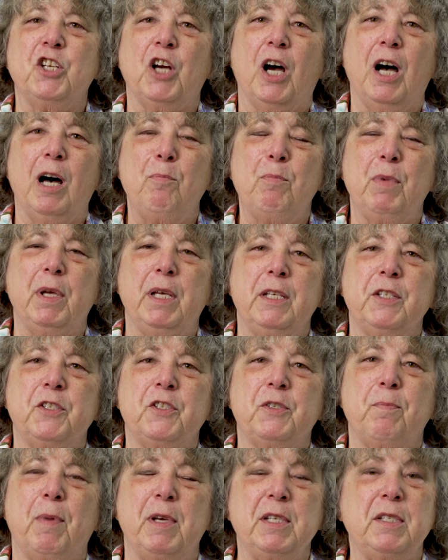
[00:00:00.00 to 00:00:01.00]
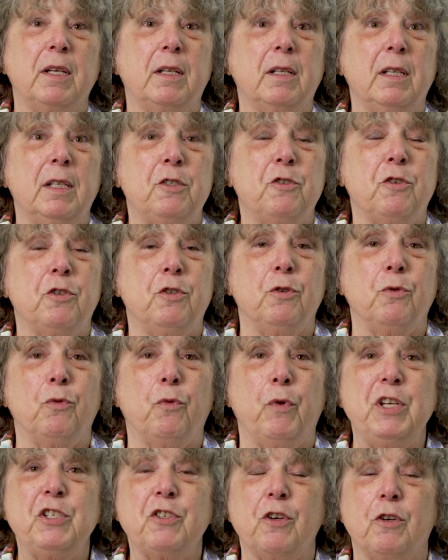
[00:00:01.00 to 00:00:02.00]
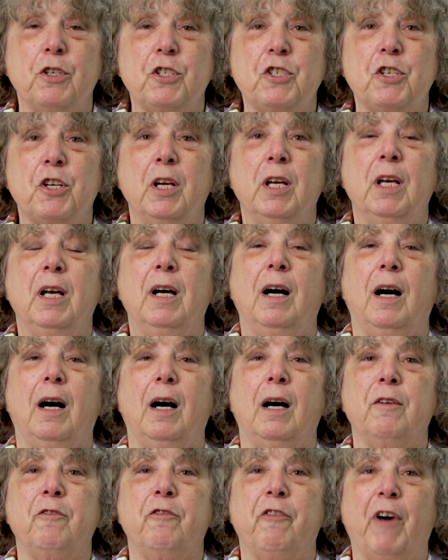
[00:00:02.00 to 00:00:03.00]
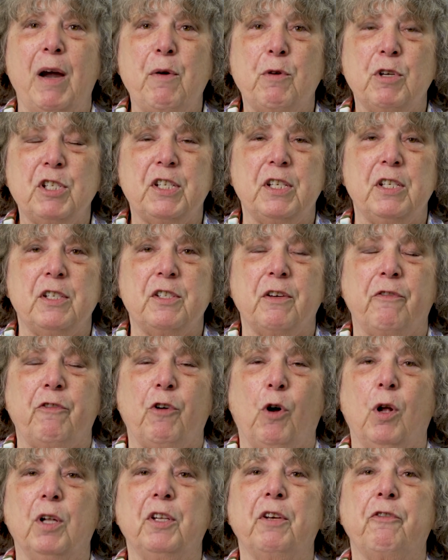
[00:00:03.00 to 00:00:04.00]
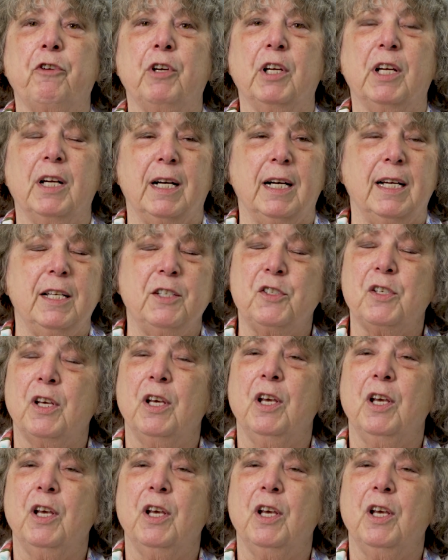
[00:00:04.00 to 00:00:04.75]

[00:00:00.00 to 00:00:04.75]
job is basically to do research on viruses of all different kinds